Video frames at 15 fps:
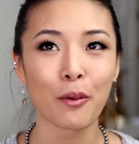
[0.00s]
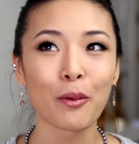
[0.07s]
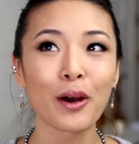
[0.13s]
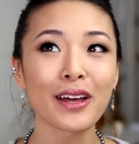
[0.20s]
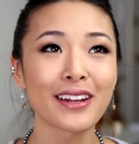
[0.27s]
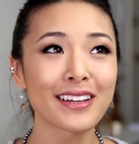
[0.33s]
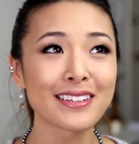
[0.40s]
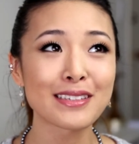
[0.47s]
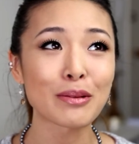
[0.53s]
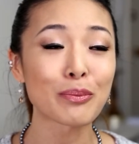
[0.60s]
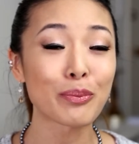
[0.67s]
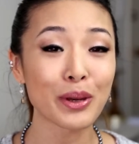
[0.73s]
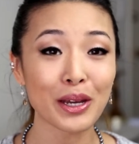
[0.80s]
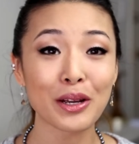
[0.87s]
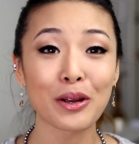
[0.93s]
what is a
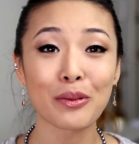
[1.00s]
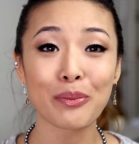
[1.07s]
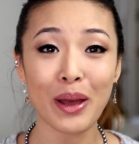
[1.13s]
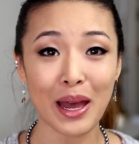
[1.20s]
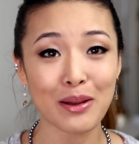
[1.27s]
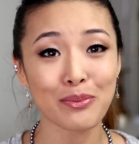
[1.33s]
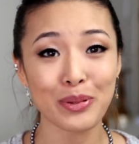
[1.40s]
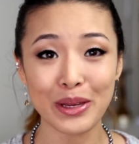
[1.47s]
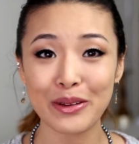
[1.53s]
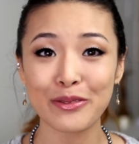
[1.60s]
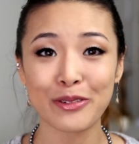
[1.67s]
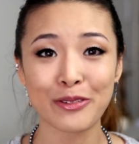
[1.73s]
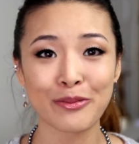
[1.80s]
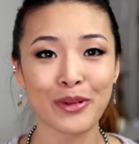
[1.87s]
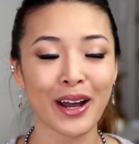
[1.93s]
bigger pet
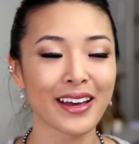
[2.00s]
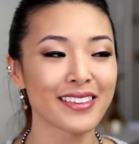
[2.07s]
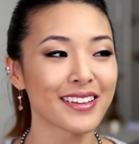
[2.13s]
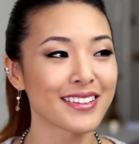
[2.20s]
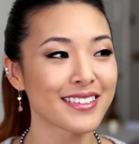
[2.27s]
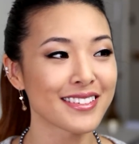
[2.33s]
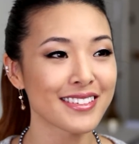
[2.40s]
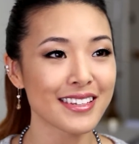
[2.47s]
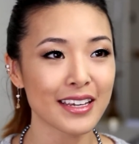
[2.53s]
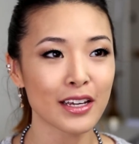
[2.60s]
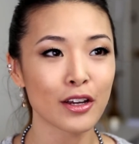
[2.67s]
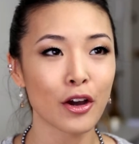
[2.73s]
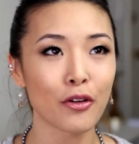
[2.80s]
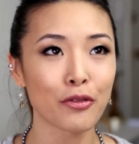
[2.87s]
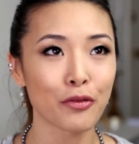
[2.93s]
peeve of mine than
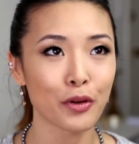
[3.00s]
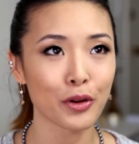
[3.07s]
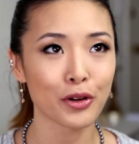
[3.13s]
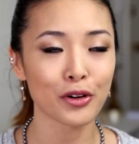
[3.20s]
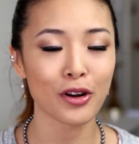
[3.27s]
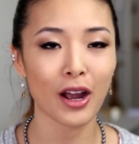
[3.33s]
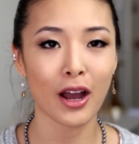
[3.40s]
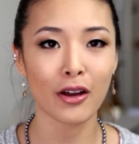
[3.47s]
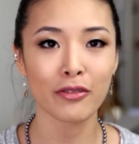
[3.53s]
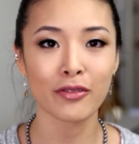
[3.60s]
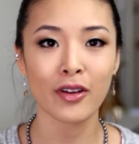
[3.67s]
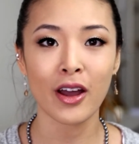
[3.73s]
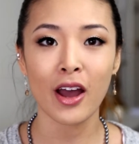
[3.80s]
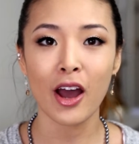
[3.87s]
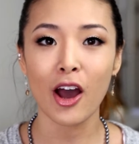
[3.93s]
seeing a
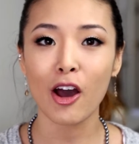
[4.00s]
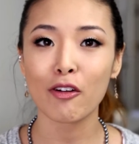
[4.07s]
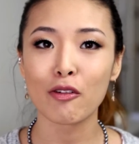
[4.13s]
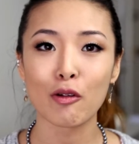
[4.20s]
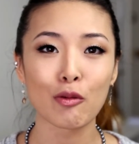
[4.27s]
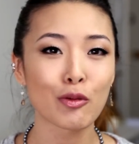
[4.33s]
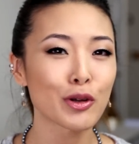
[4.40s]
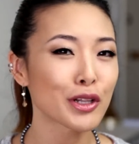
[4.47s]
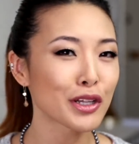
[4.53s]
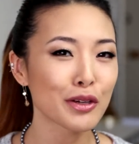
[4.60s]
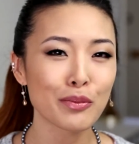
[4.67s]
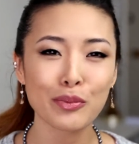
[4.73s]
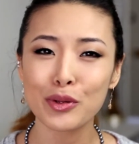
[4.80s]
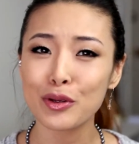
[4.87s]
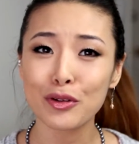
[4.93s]
photograph of a
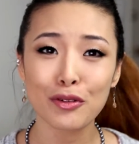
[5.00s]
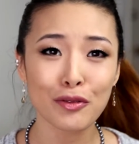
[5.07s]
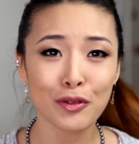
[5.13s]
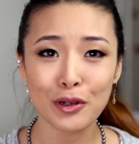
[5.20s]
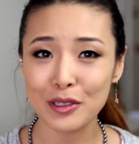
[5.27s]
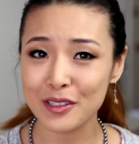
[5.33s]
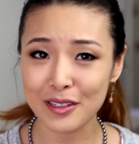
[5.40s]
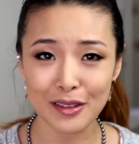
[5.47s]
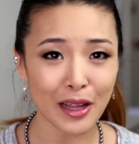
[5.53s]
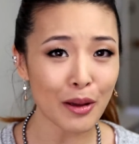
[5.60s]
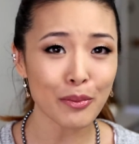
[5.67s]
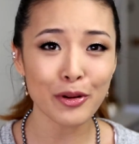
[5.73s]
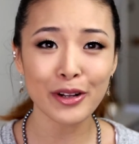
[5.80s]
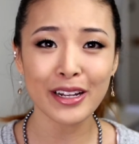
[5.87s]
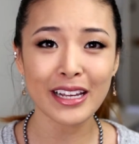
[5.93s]
really beautiful
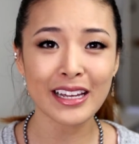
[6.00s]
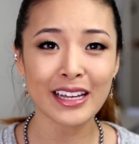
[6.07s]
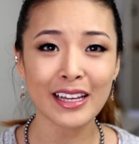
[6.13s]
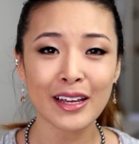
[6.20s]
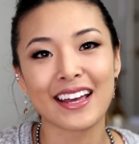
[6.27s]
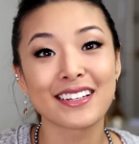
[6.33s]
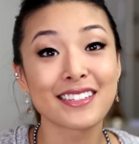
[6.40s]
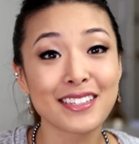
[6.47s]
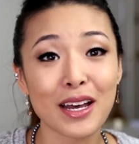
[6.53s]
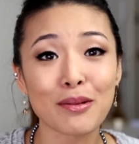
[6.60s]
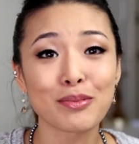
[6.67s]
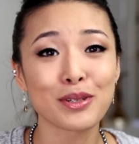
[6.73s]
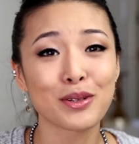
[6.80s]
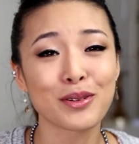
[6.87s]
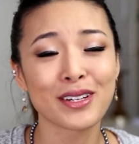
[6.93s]
celebrity,
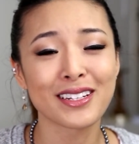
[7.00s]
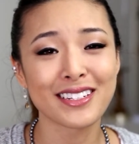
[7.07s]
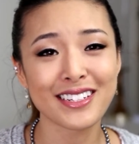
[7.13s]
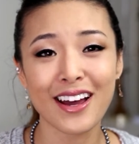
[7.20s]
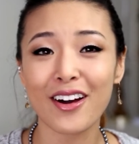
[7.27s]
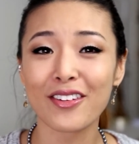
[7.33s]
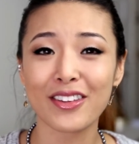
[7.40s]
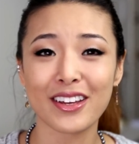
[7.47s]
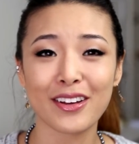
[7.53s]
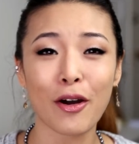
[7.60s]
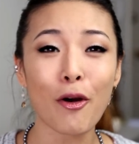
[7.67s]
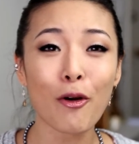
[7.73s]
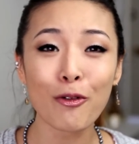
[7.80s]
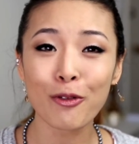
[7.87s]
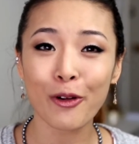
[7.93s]
except you can tell they
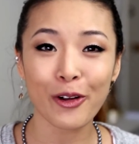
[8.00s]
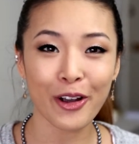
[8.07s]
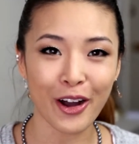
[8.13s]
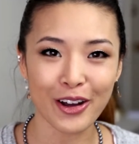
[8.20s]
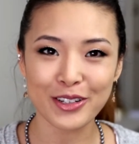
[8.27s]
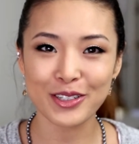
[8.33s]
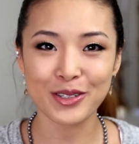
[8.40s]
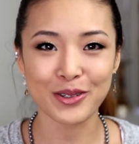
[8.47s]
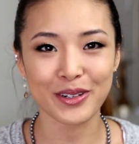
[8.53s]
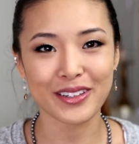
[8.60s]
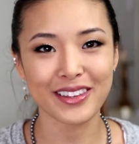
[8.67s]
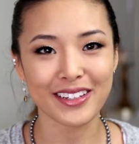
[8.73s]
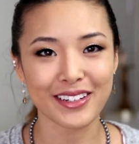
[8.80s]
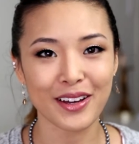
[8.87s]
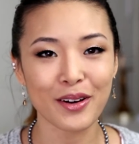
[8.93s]

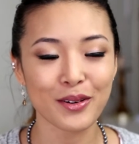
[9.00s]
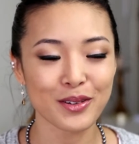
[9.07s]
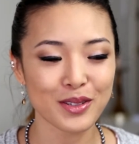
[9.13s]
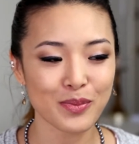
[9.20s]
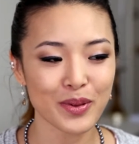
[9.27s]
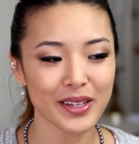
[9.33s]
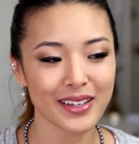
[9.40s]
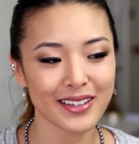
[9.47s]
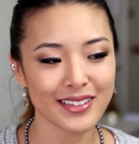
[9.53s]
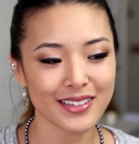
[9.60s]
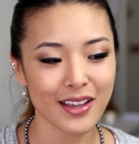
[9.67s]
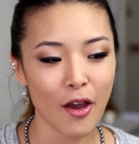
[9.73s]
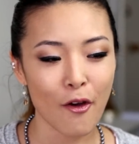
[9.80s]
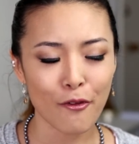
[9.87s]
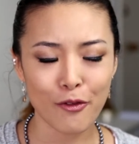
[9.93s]
over-contoured the nose
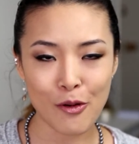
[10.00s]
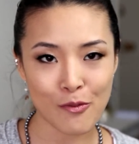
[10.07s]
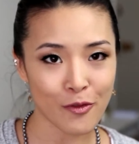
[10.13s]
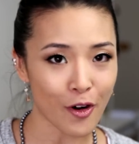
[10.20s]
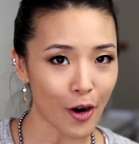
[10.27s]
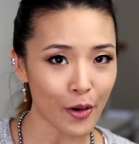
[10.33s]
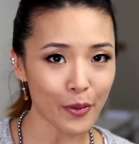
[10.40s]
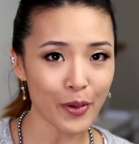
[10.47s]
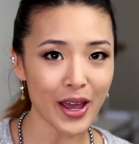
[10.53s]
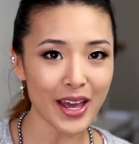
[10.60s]
because from far